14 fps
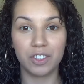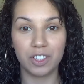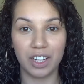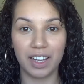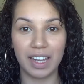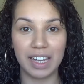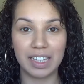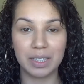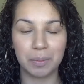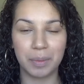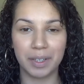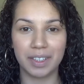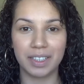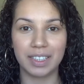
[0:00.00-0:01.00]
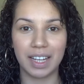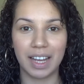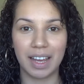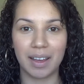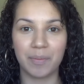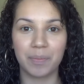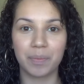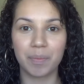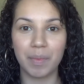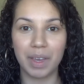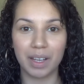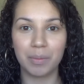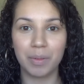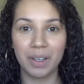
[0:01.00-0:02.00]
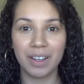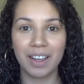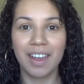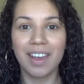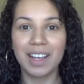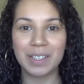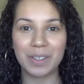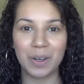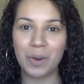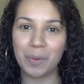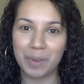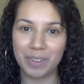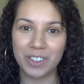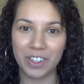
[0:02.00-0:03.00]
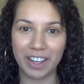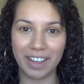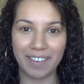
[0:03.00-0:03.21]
July inspired makeup look, so I hope you enjoy.